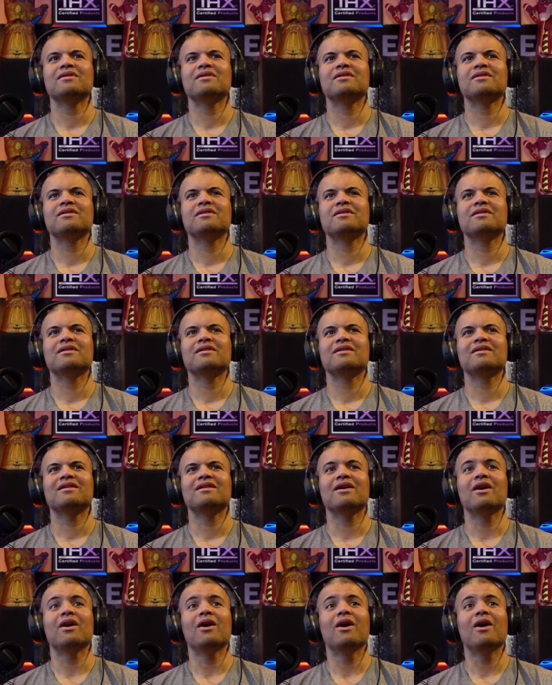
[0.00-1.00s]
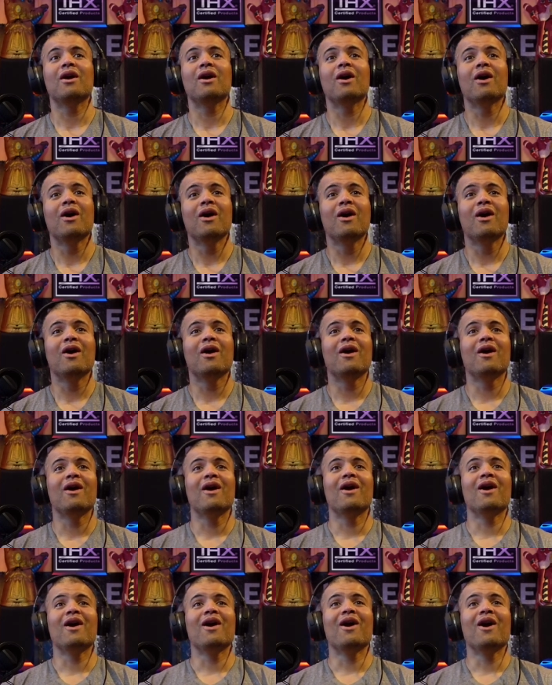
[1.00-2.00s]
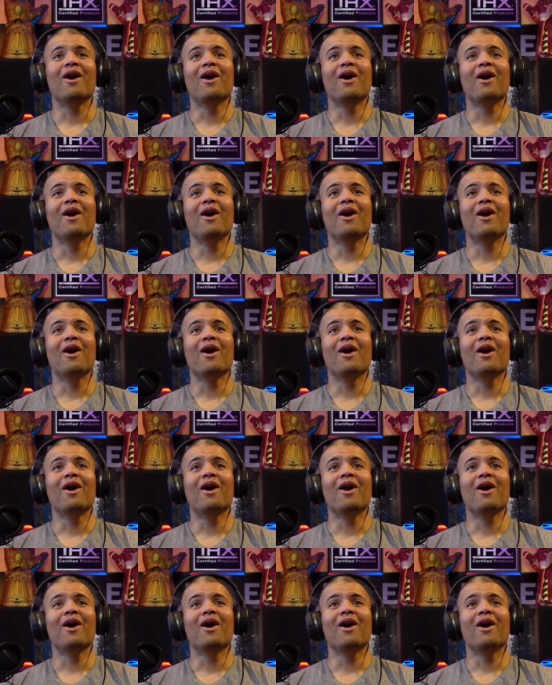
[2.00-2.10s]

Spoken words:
(silence)